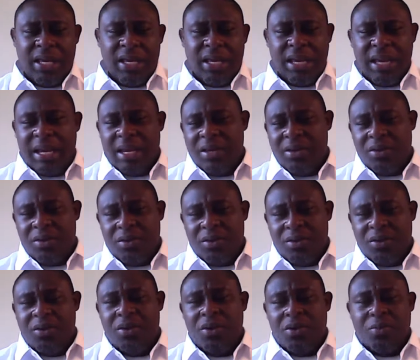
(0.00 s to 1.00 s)
and
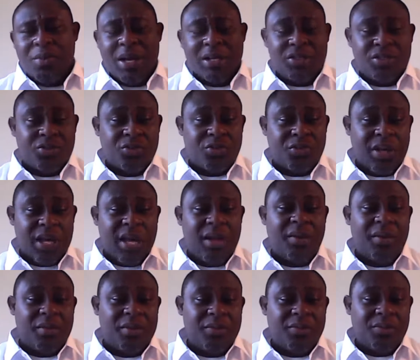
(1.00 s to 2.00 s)
you about to
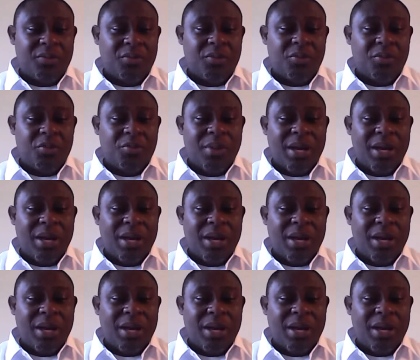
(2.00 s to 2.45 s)
you